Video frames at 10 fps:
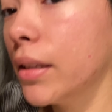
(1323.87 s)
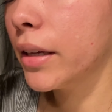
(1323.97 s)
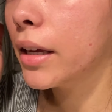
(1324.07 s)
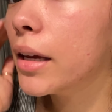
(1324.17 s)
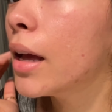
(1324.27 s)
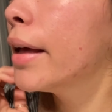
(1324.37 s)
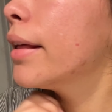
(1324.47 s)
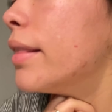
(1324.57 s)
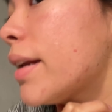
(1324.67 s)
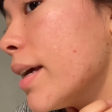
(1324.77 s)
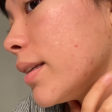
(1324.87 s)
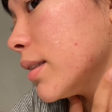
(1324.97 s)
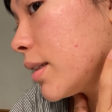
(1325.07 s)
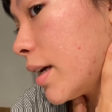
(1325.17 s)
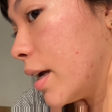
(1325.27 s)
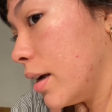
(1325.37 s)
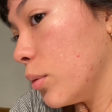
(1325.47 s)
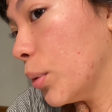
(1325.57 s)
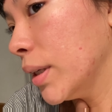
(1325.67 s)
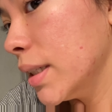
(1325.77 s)
looking the next day.
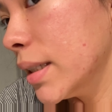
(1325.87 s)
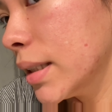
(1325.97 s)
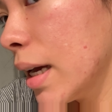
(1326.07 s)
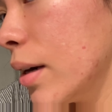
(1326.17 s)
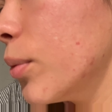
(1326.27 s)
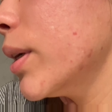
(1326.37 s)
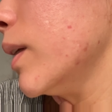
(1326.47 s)
Breakfast kind of went